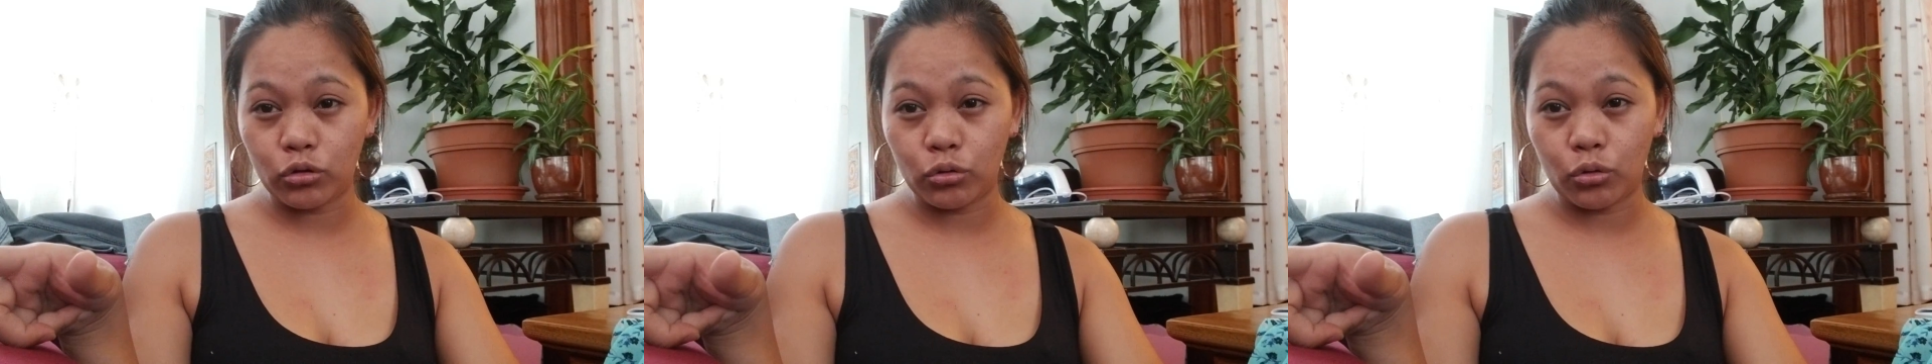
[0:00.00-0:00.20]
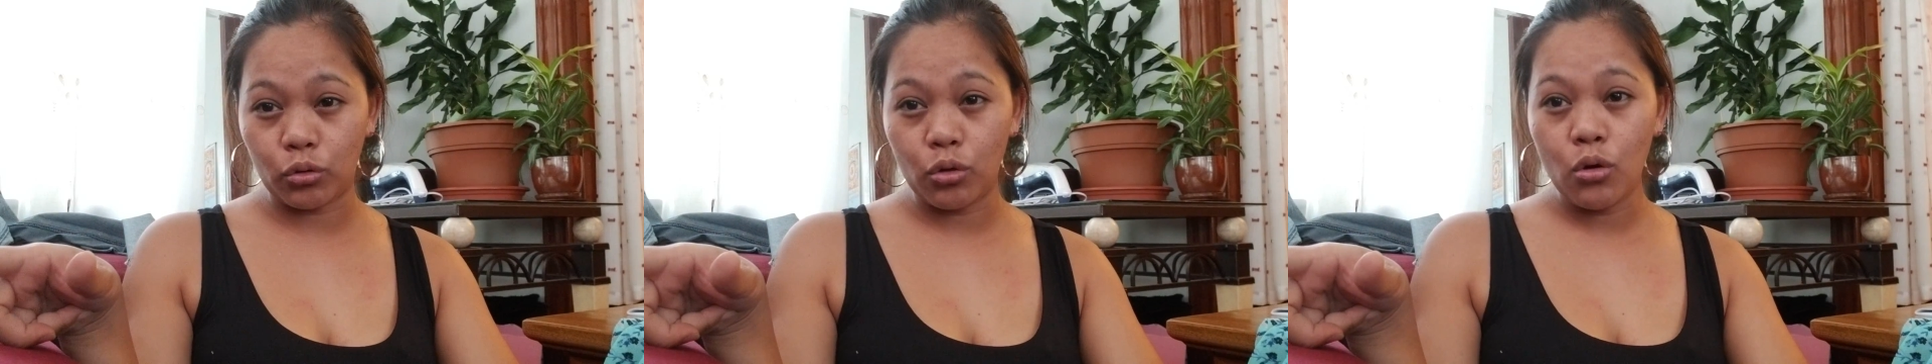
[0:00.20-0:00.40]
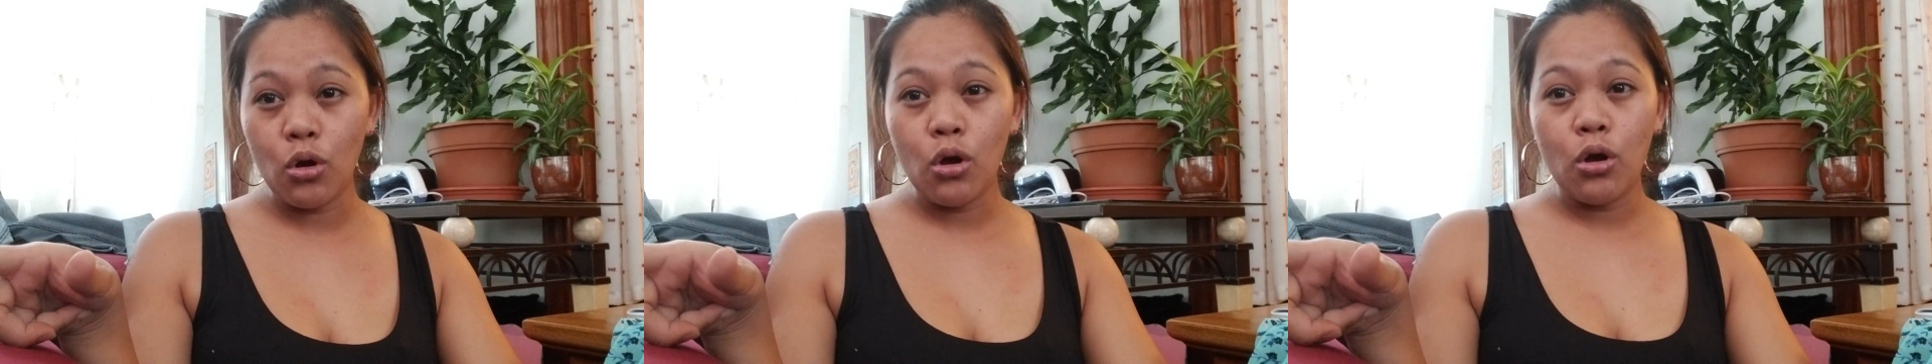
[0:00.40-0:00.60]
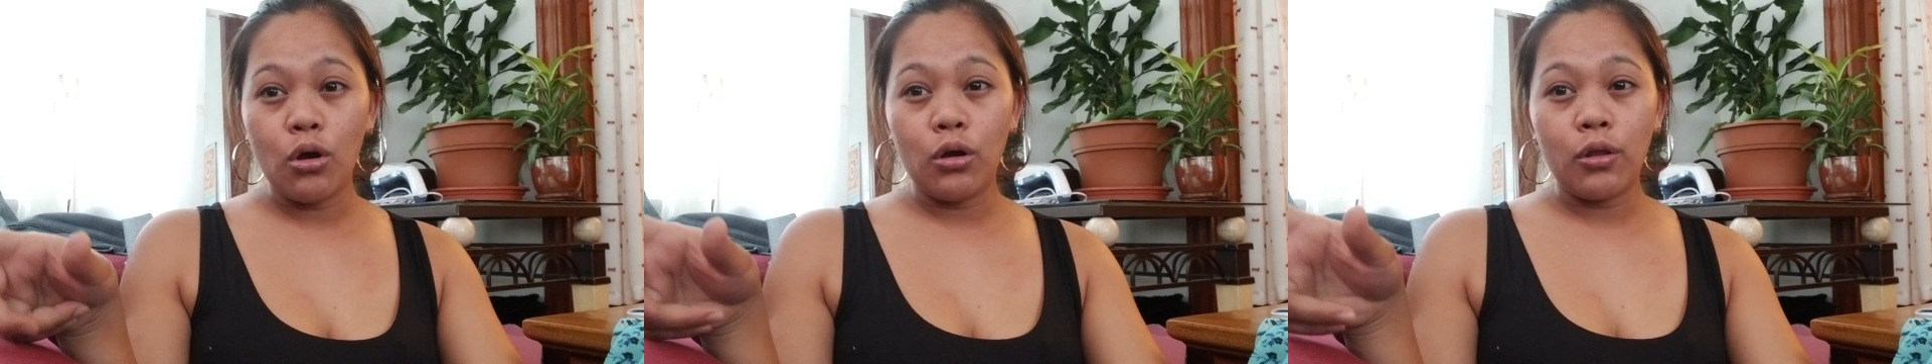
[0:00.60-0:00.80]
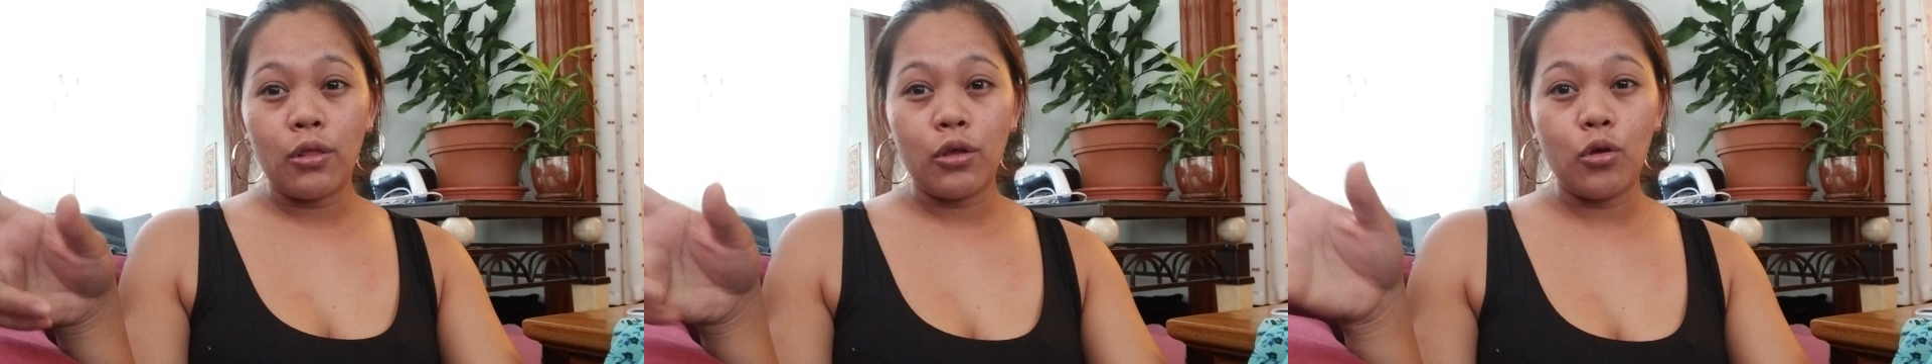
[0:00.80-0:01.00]
to
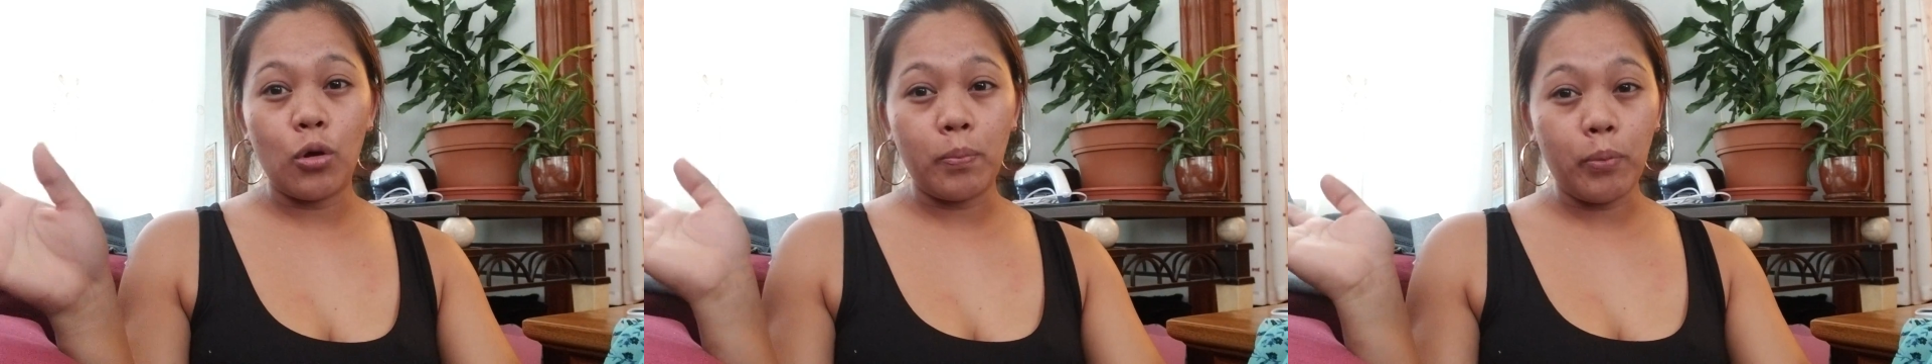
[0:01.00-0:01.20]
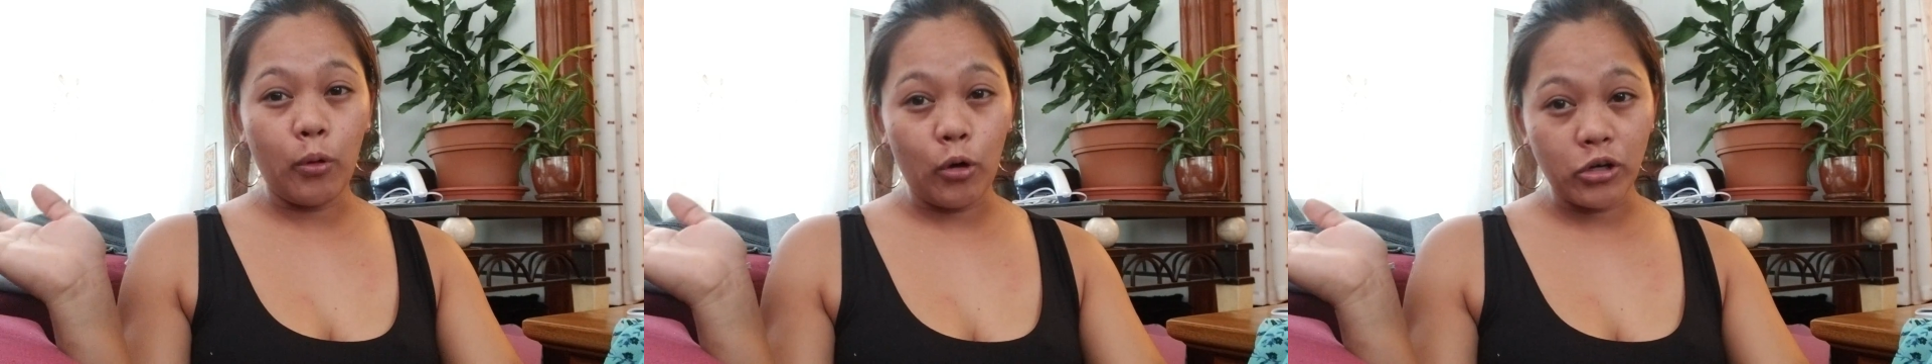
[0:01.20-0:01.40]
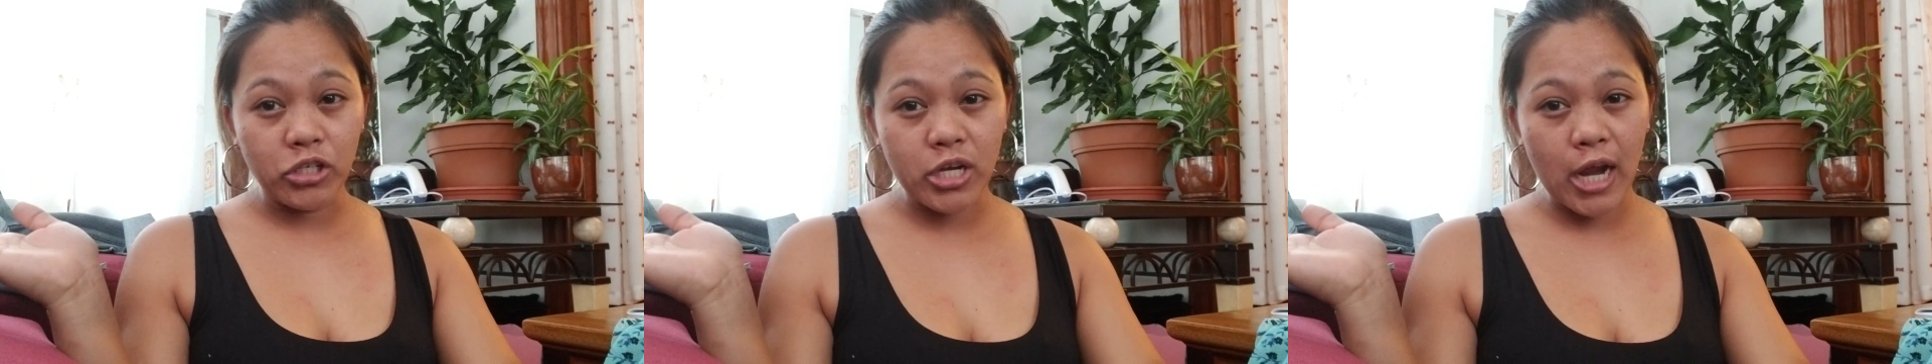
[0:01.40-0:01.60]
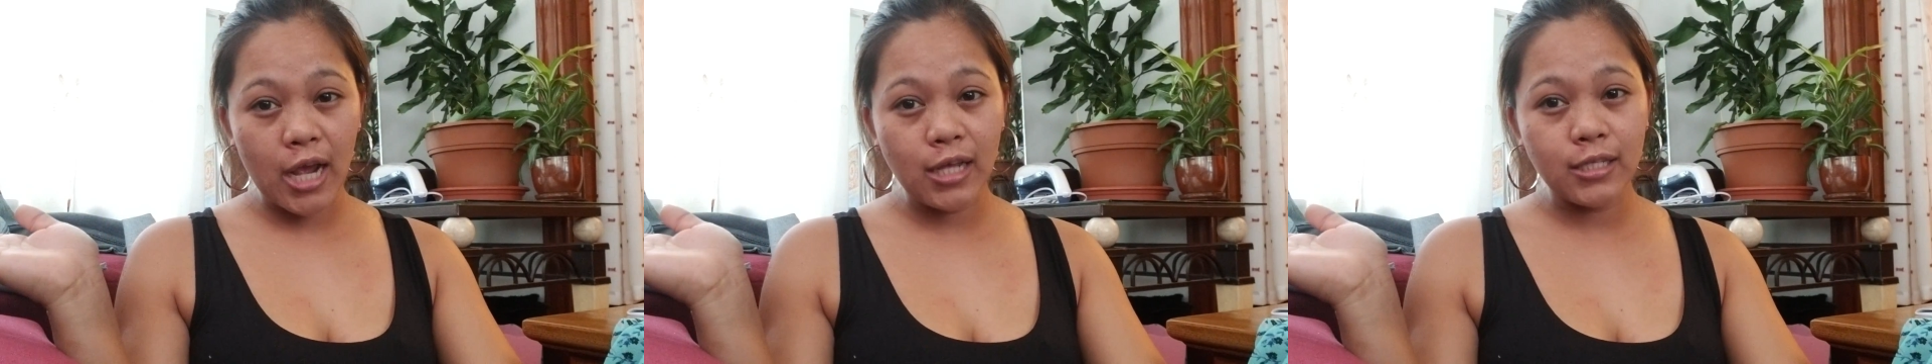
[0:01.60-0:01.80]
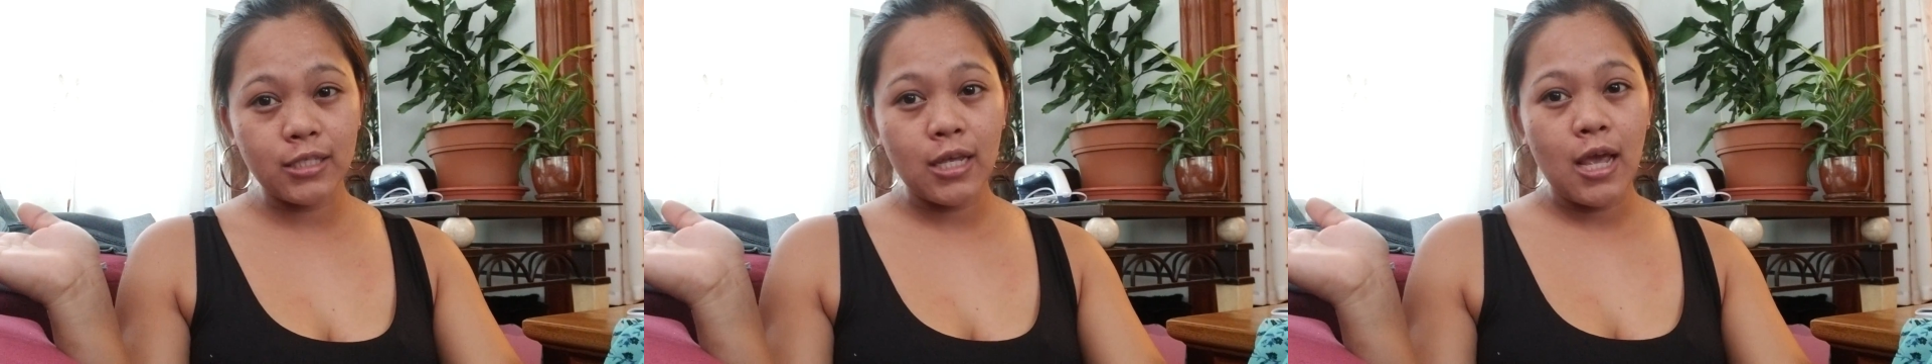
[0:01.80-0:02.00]
your
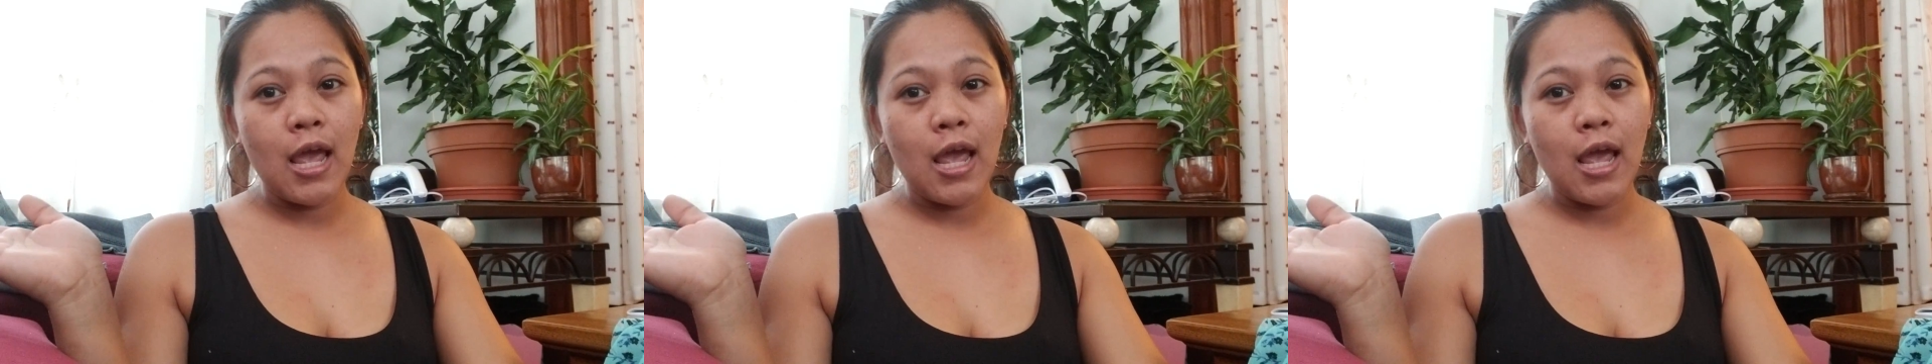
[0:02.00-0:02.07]
purchase.